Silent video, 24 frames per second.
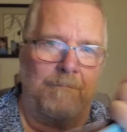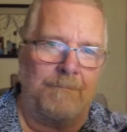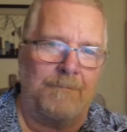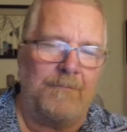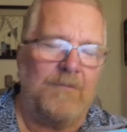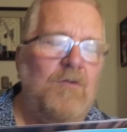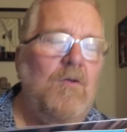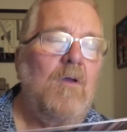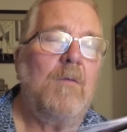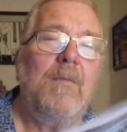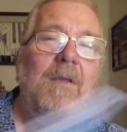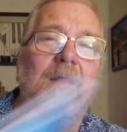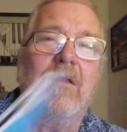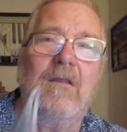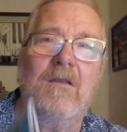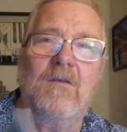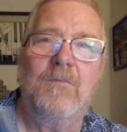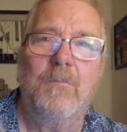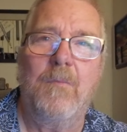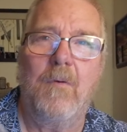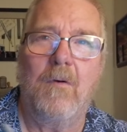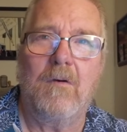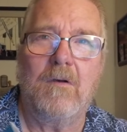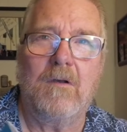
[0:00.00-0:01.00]
so I made this
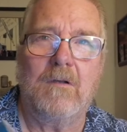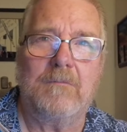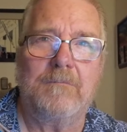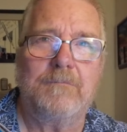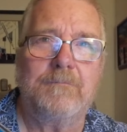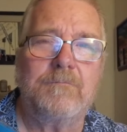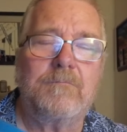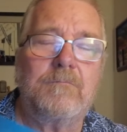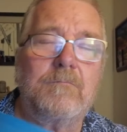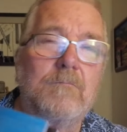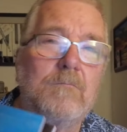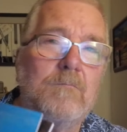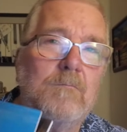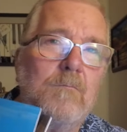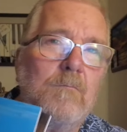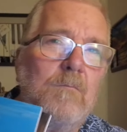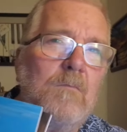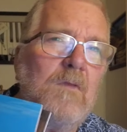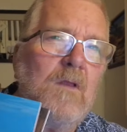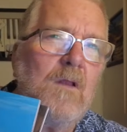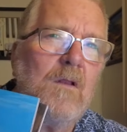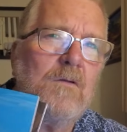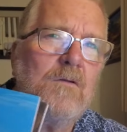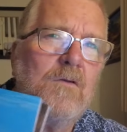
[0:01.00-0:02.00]
book
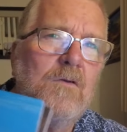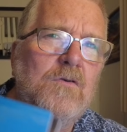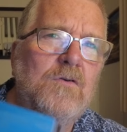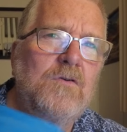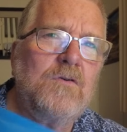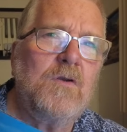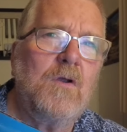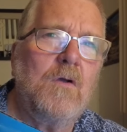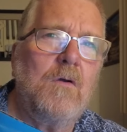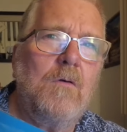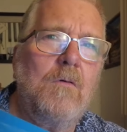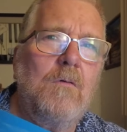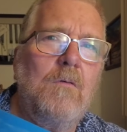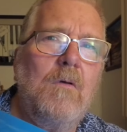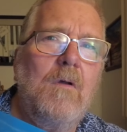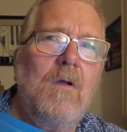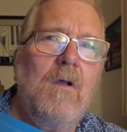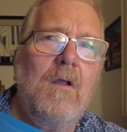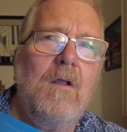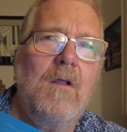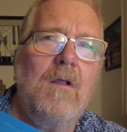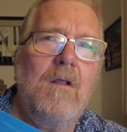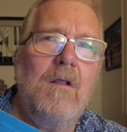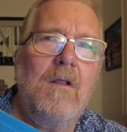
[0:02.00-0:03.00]
to show
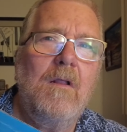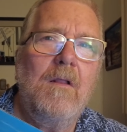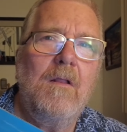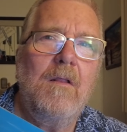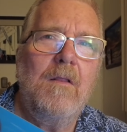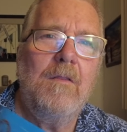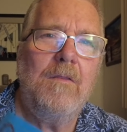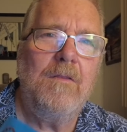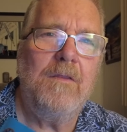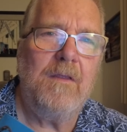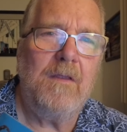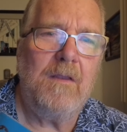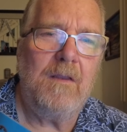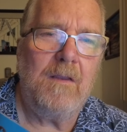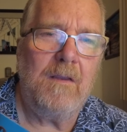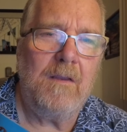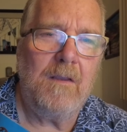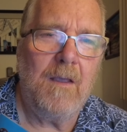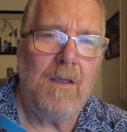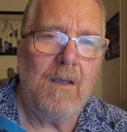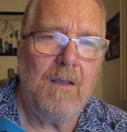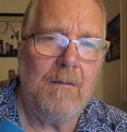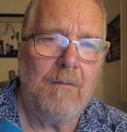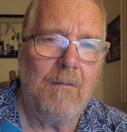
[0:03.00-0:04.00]
the
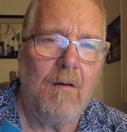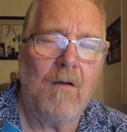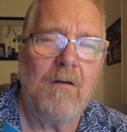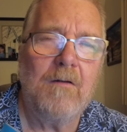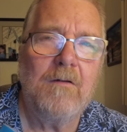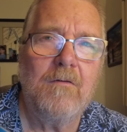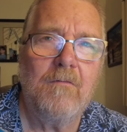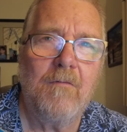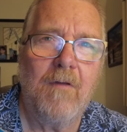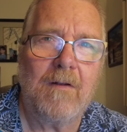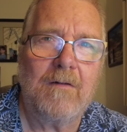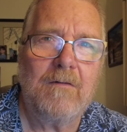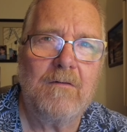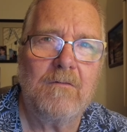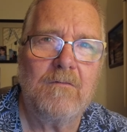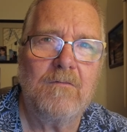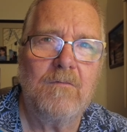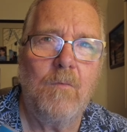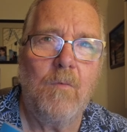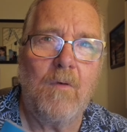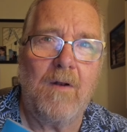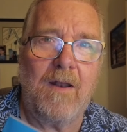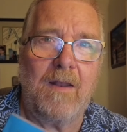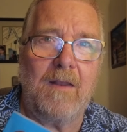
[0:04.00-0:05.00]
art
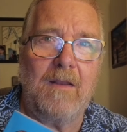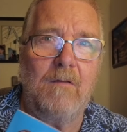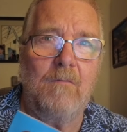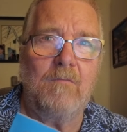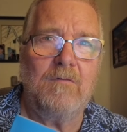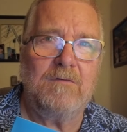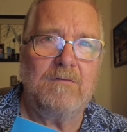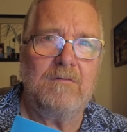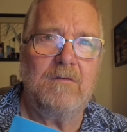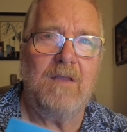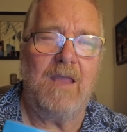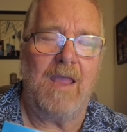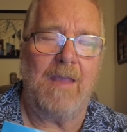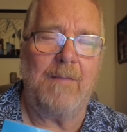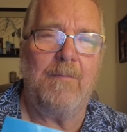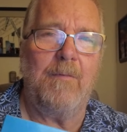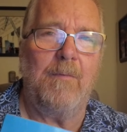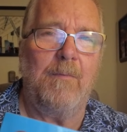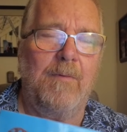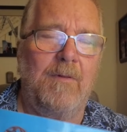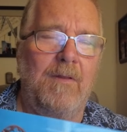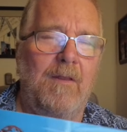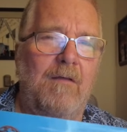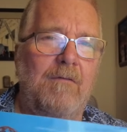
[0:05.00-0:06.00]
directors what I was
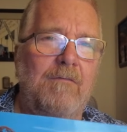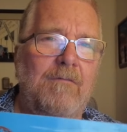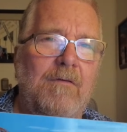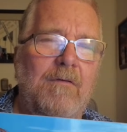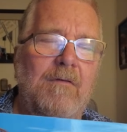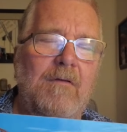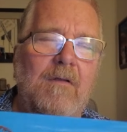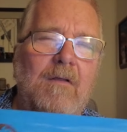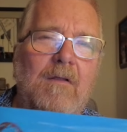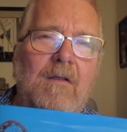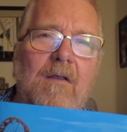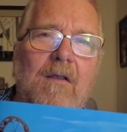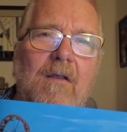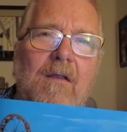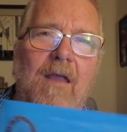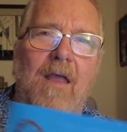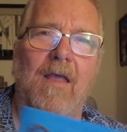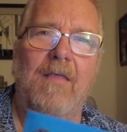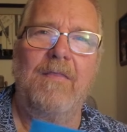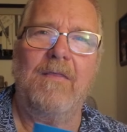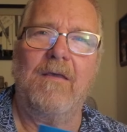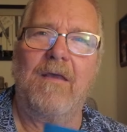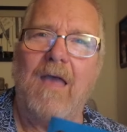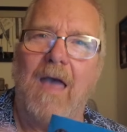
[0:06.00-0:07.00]
capable of.
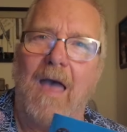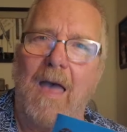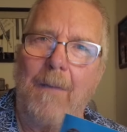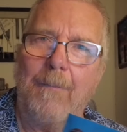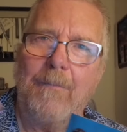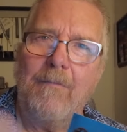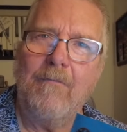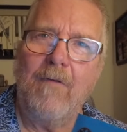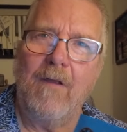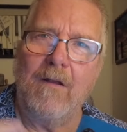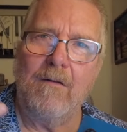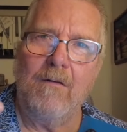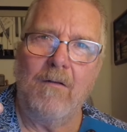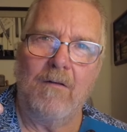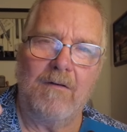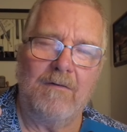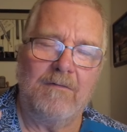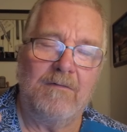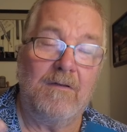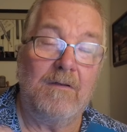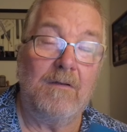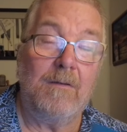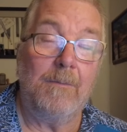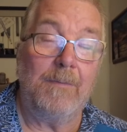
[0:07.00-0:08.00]
And the copyright
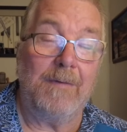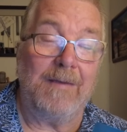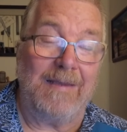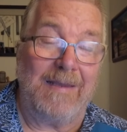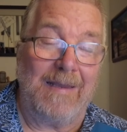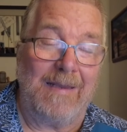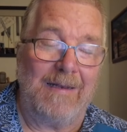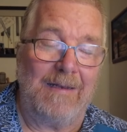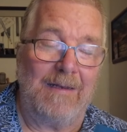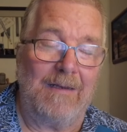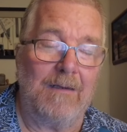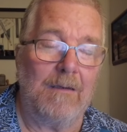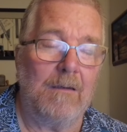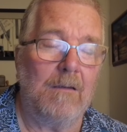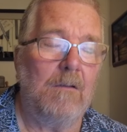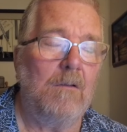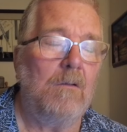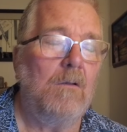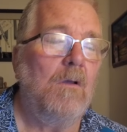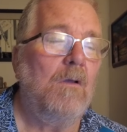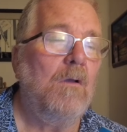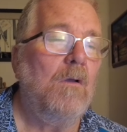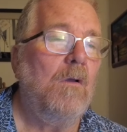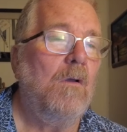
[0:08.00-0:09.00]
notice in the beginning
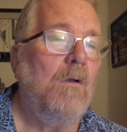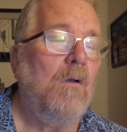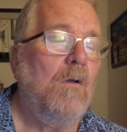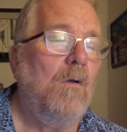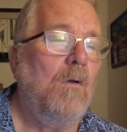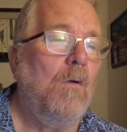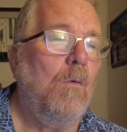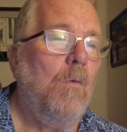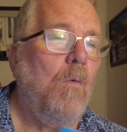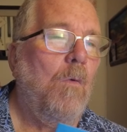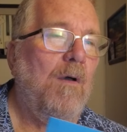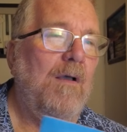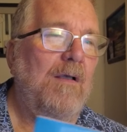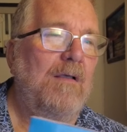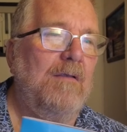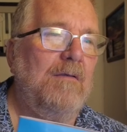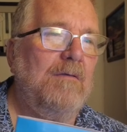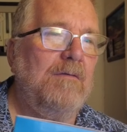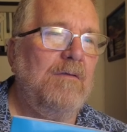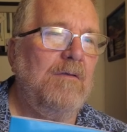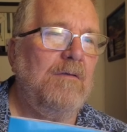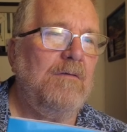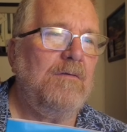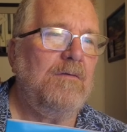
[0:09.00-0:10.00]

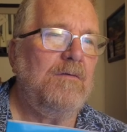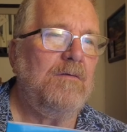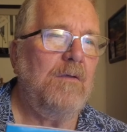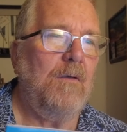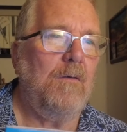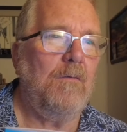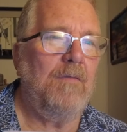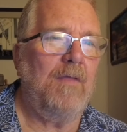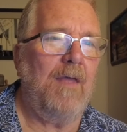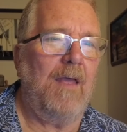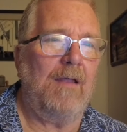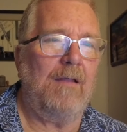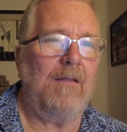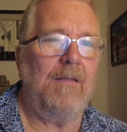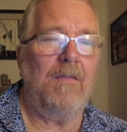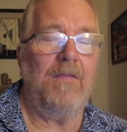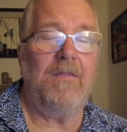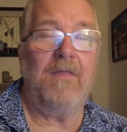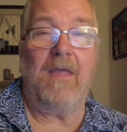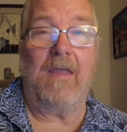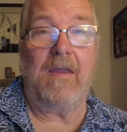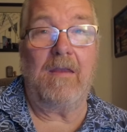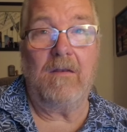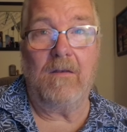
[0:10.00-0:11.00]
was so that
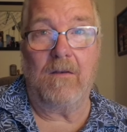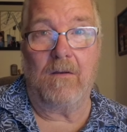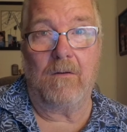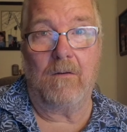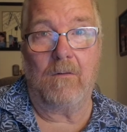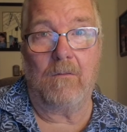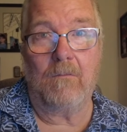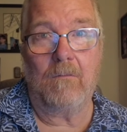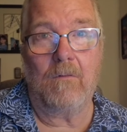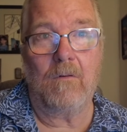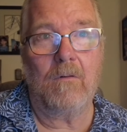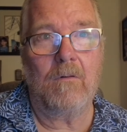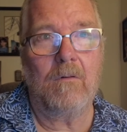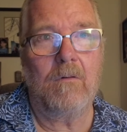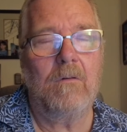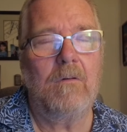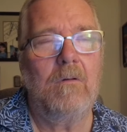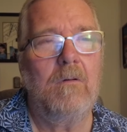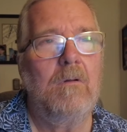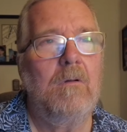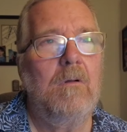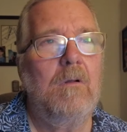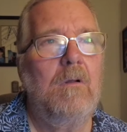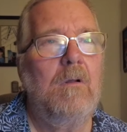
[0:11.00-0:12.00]
they knew
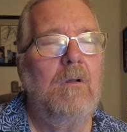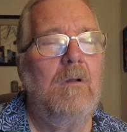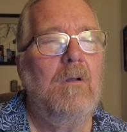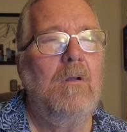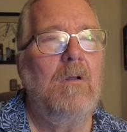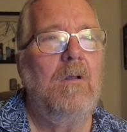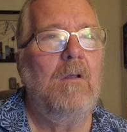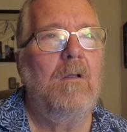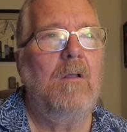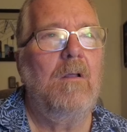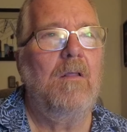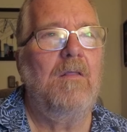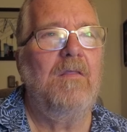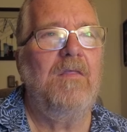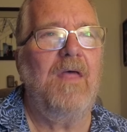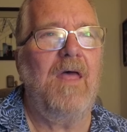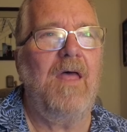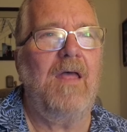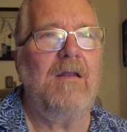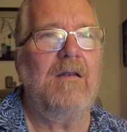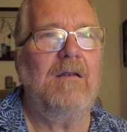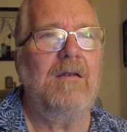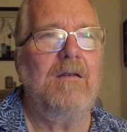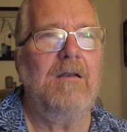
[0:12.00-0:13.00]

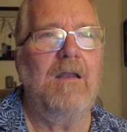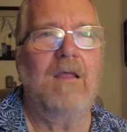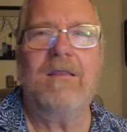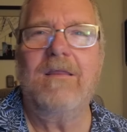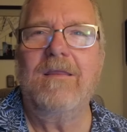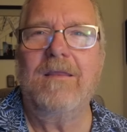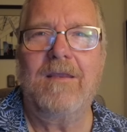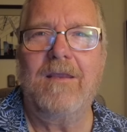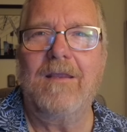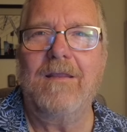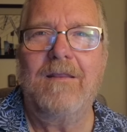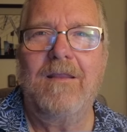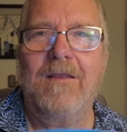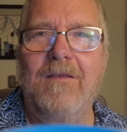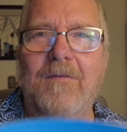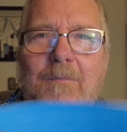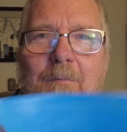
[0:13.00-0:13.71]
that nothing in this